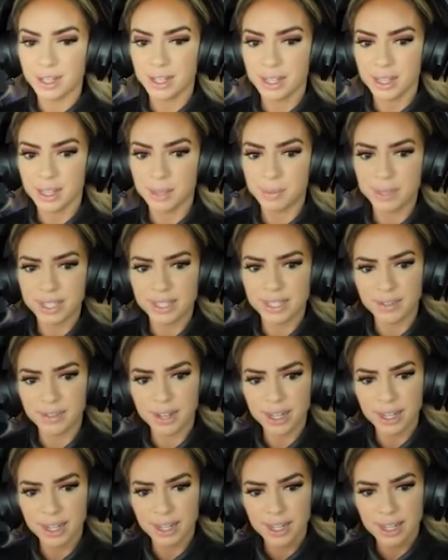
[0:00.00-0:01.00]
the
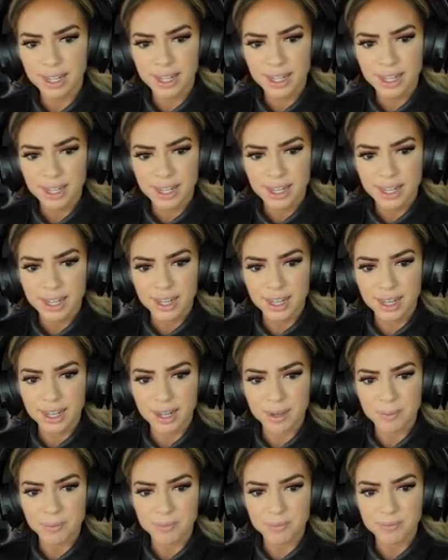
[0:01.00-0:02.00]
Pacific.
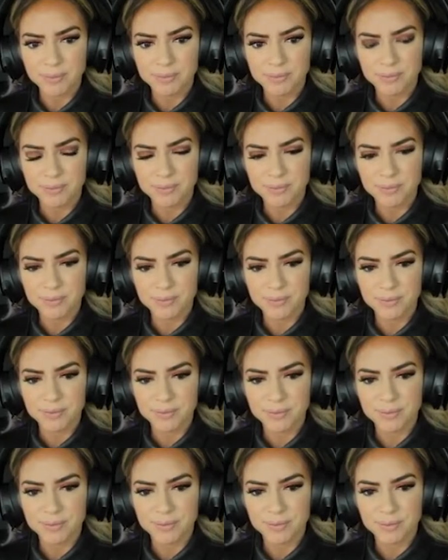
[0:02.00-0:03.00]
I
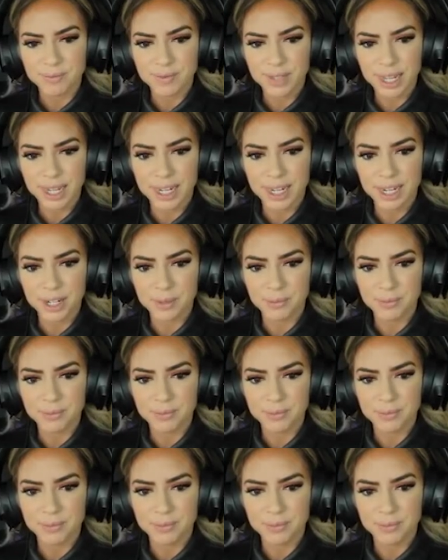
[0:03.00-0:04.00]
know.
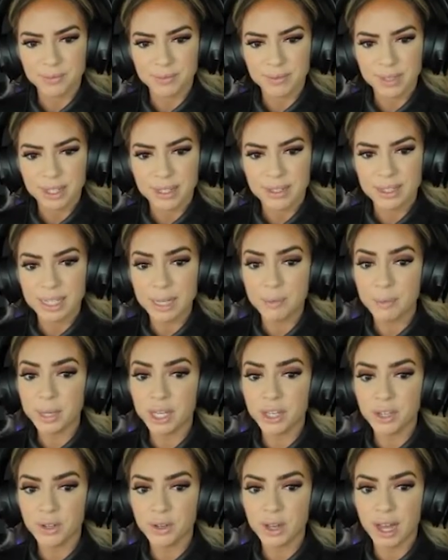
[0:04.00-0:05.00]

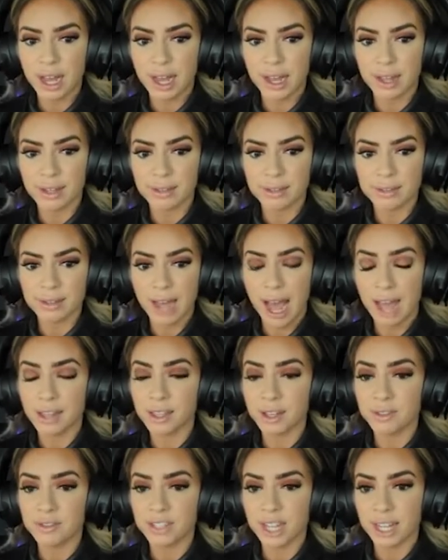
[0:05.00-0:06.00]
CPU guy, I
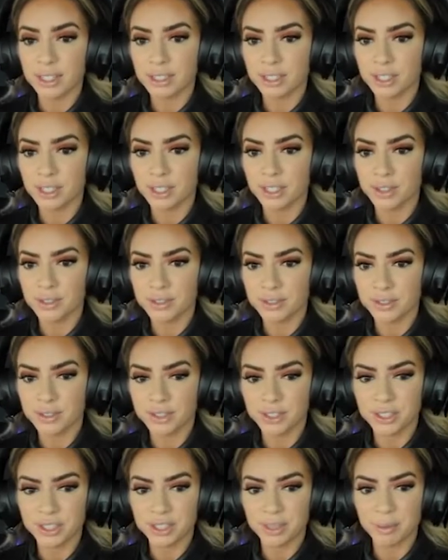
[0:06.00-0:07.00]
love Jess too.
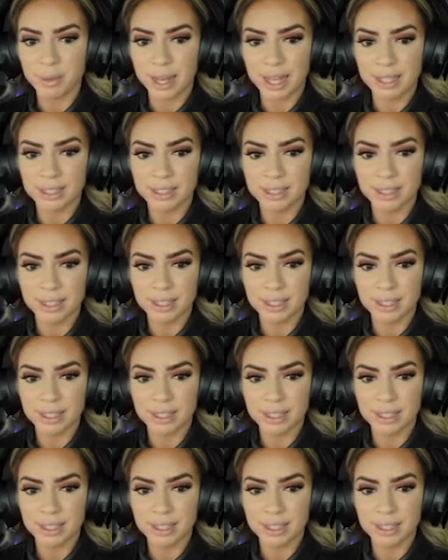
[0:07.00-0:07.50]
She's the best.